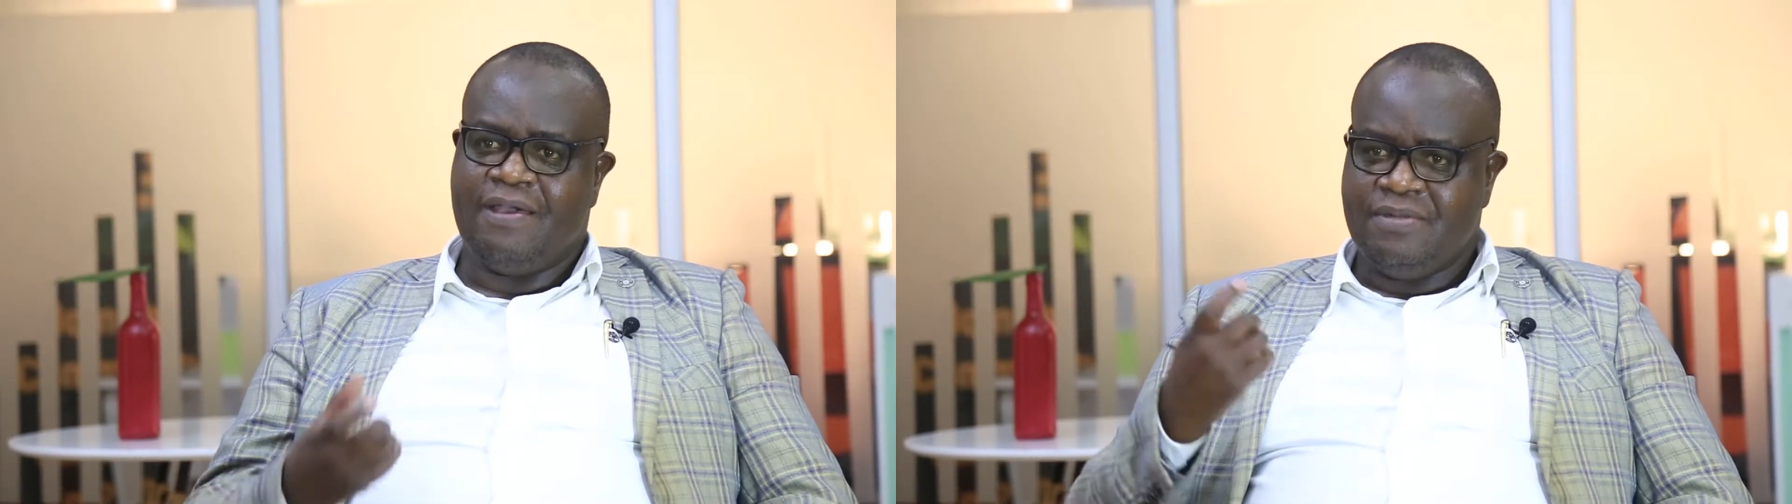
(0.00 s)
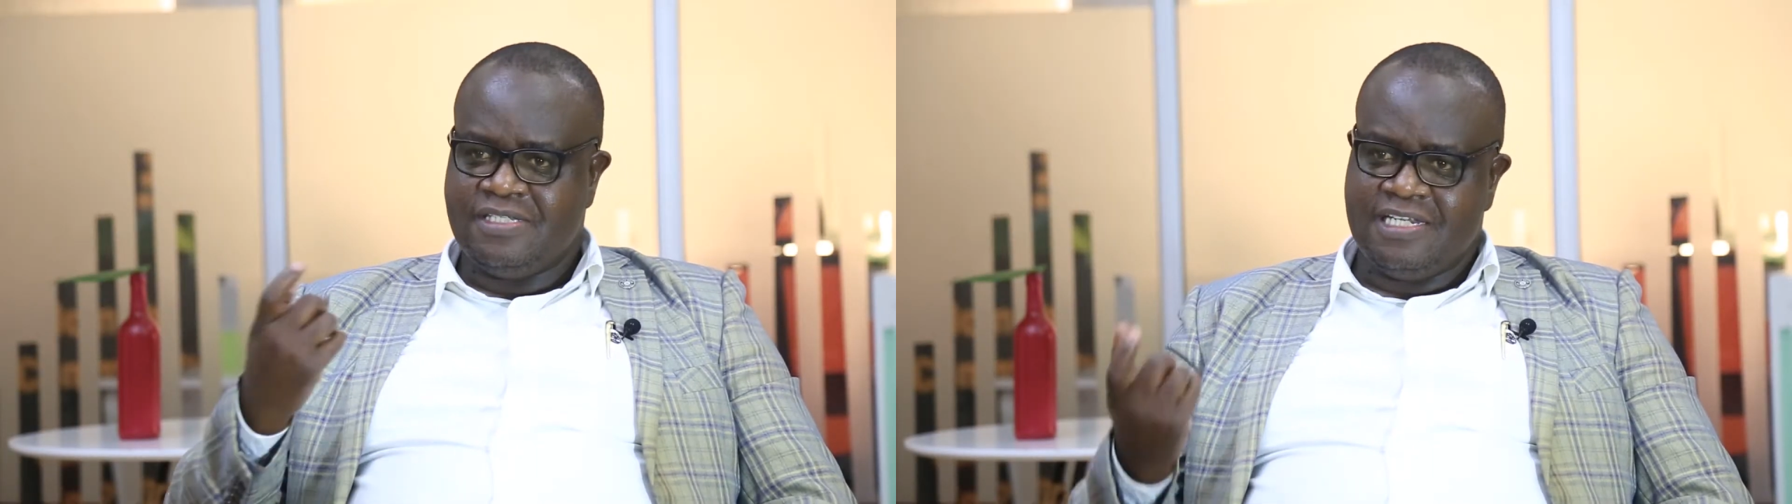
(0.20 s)

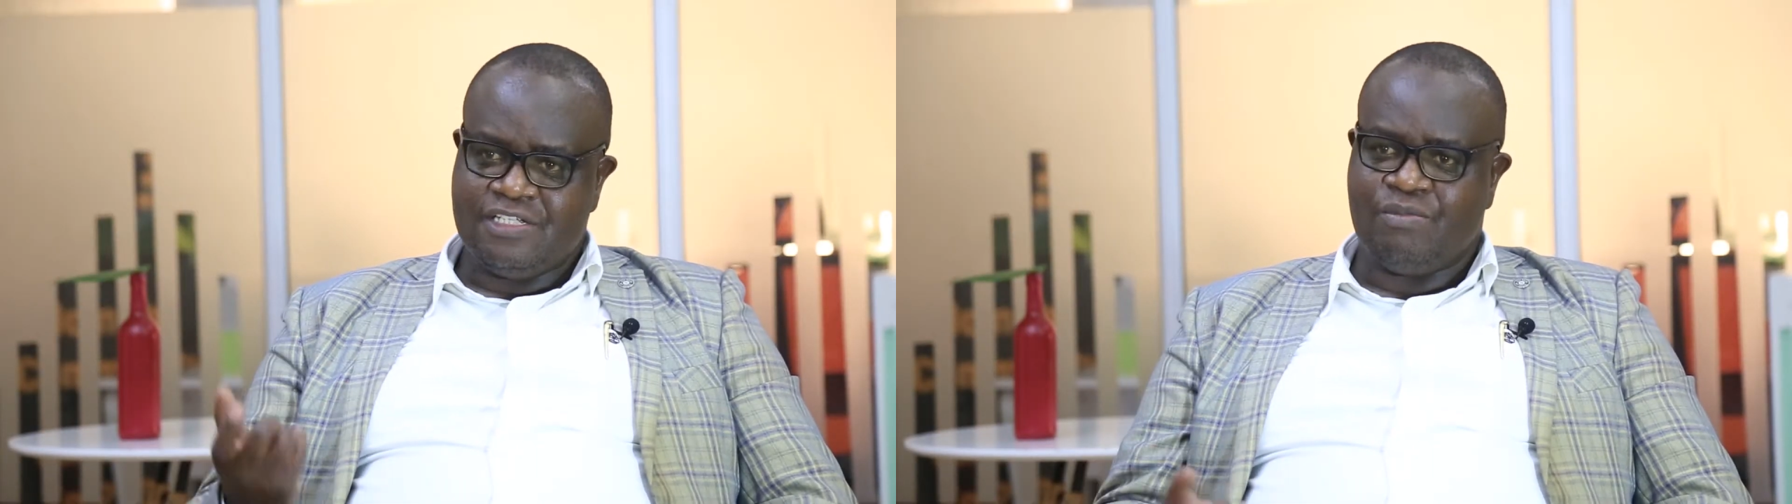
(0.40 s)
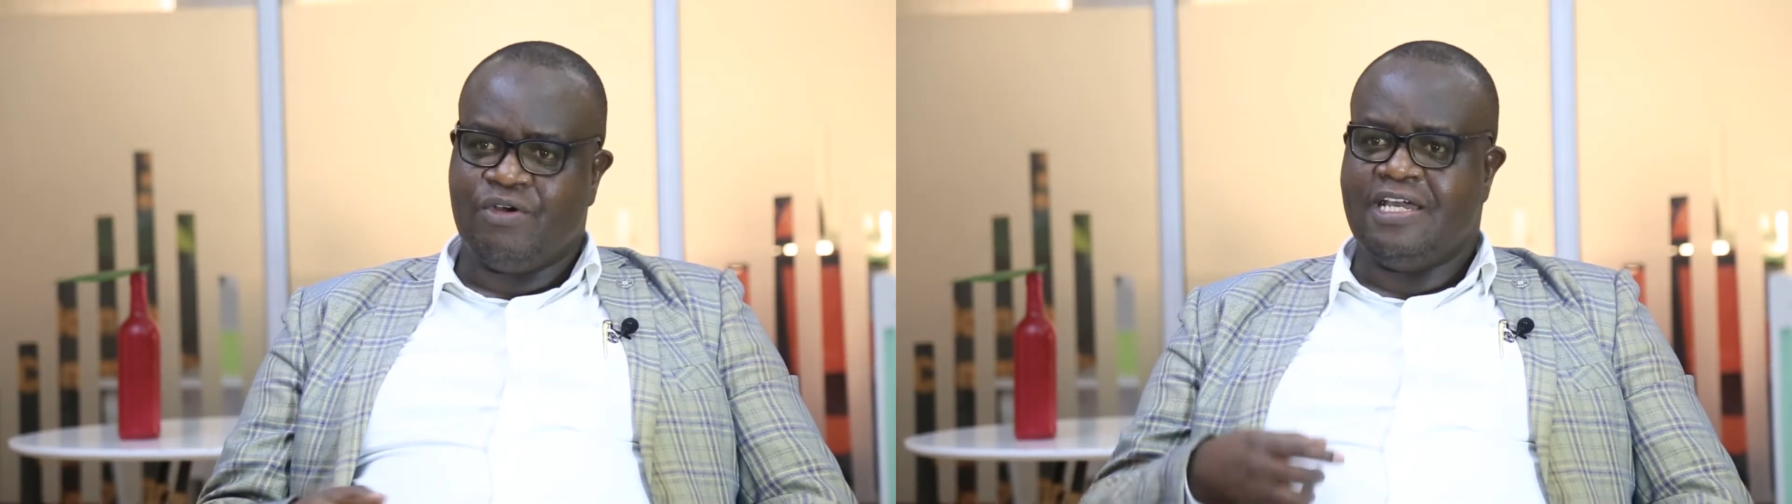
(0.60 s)

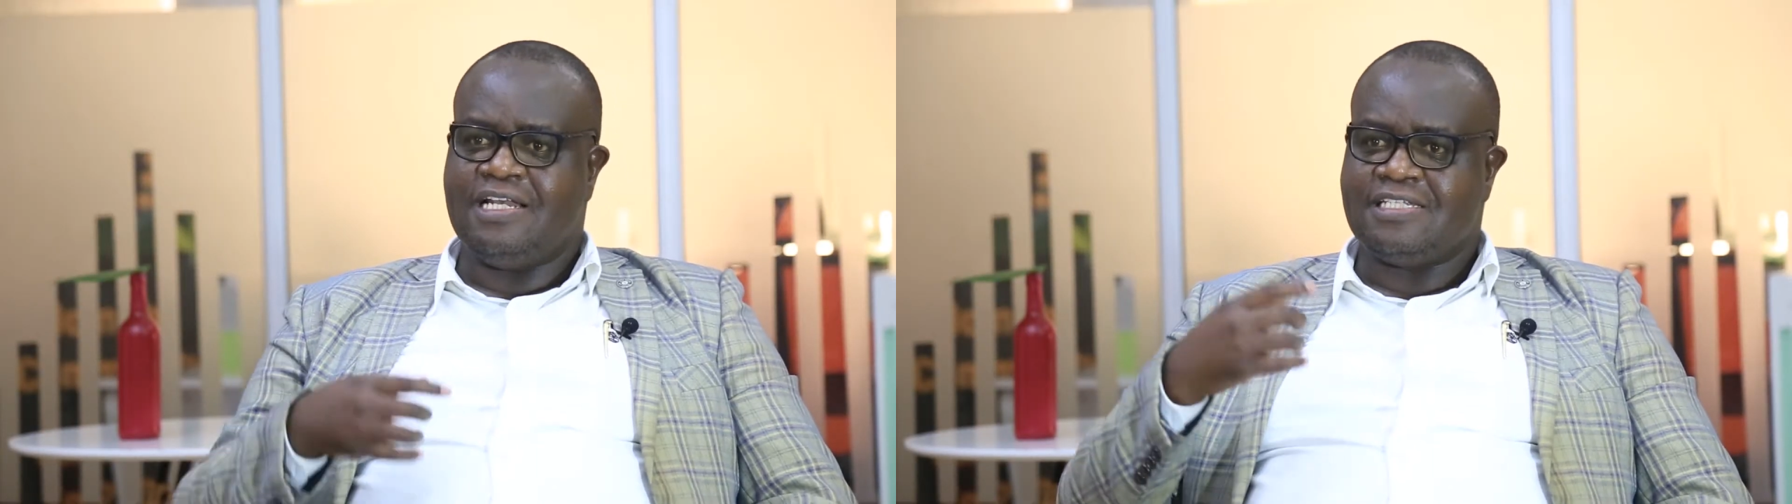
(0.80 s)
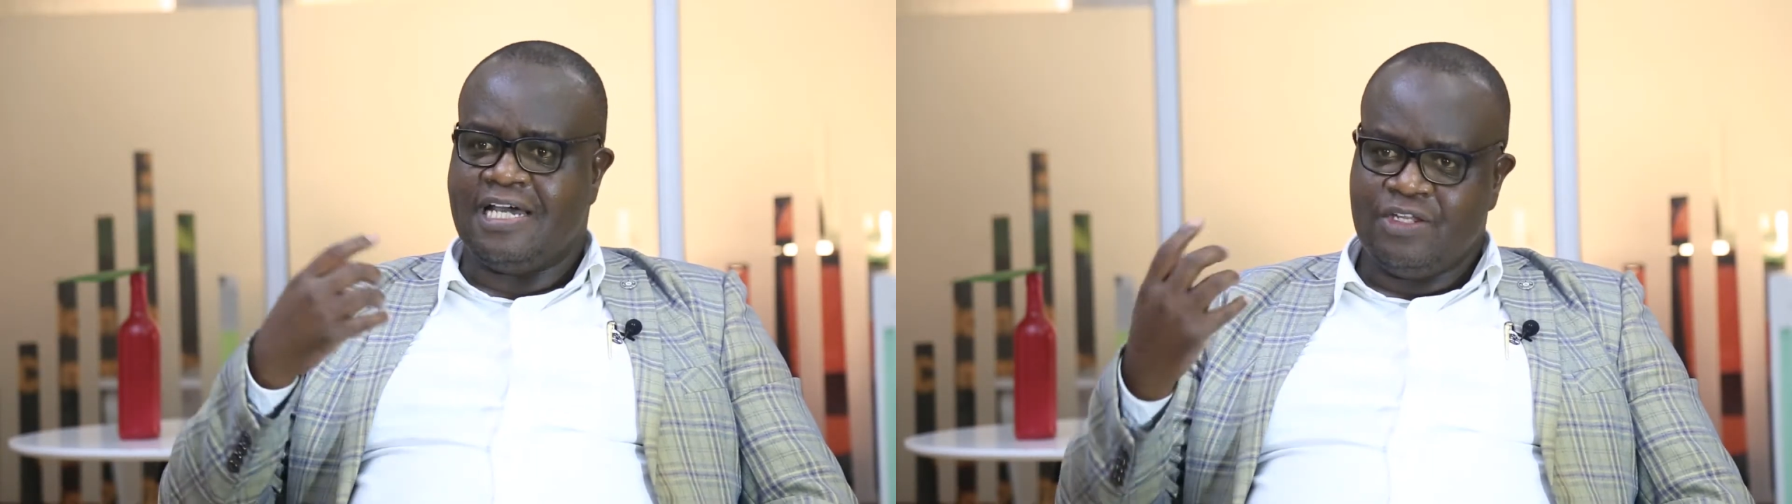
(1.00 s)
business
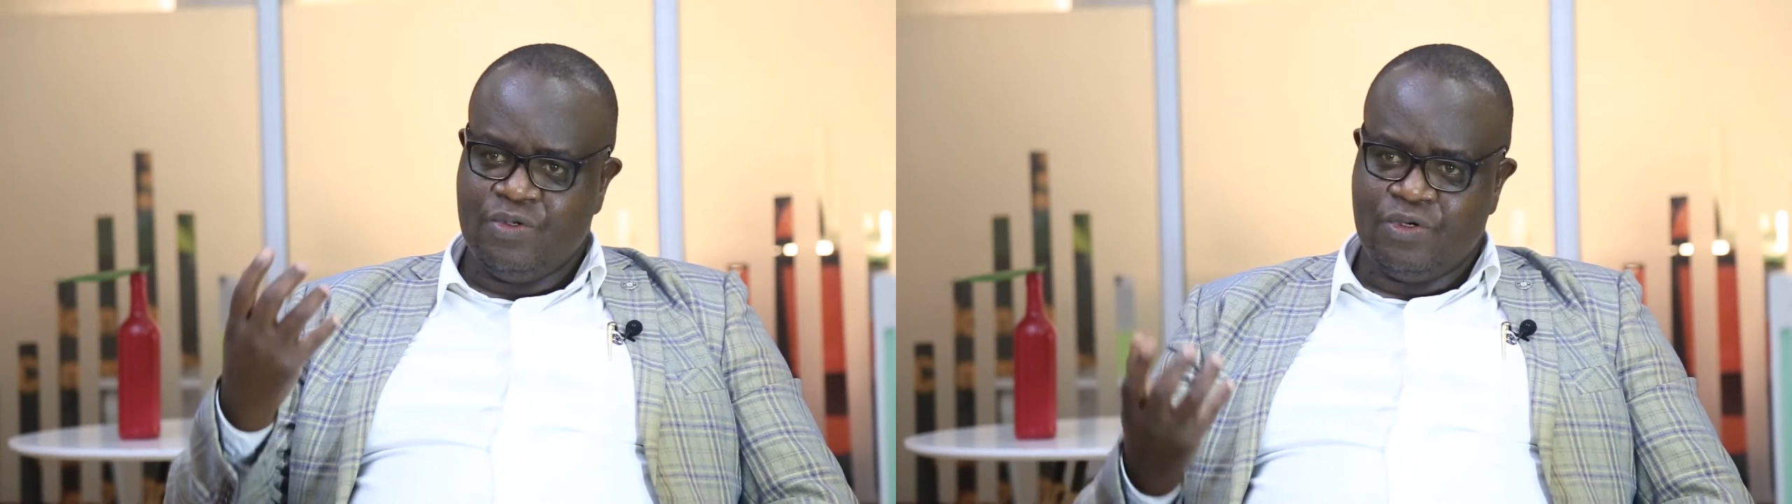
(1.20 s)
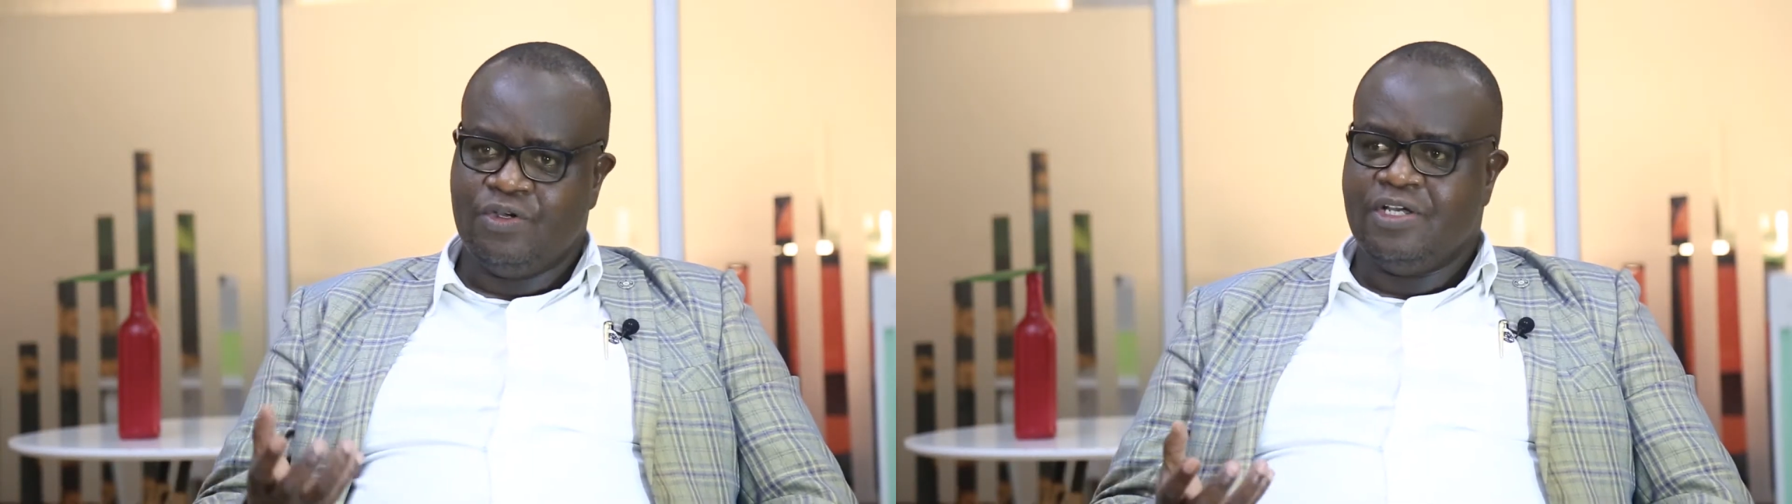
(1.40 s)
models and, you
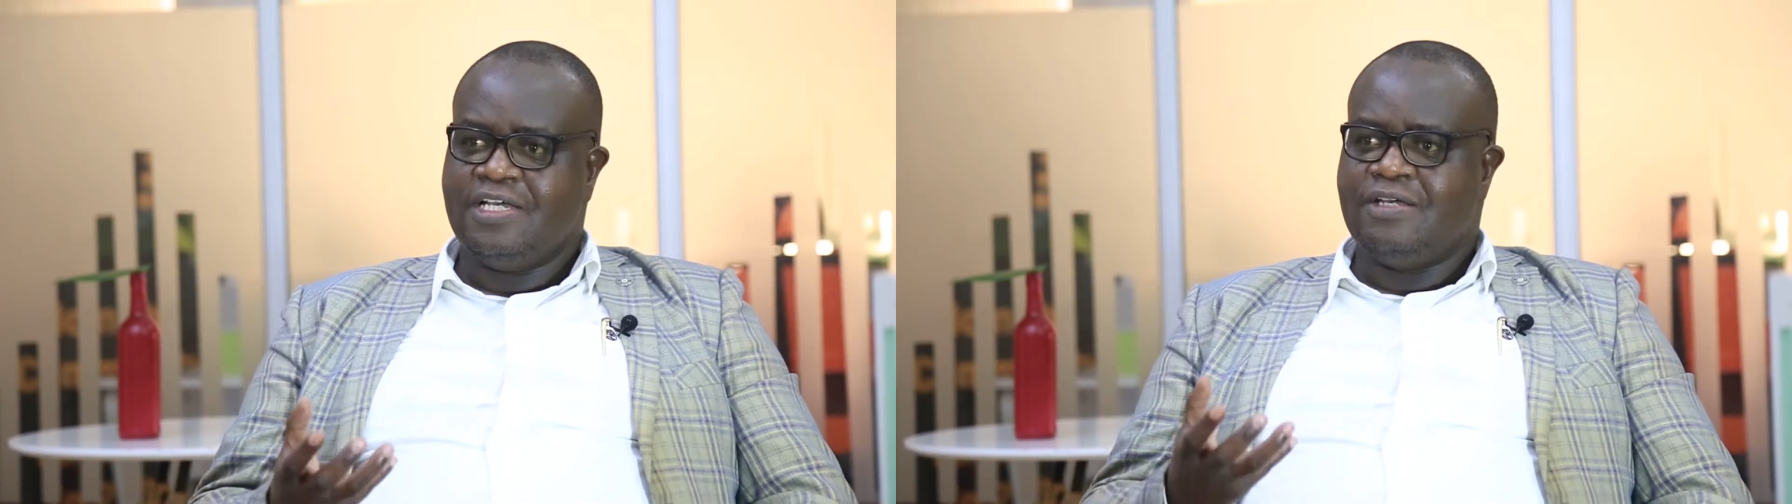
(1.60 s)
know,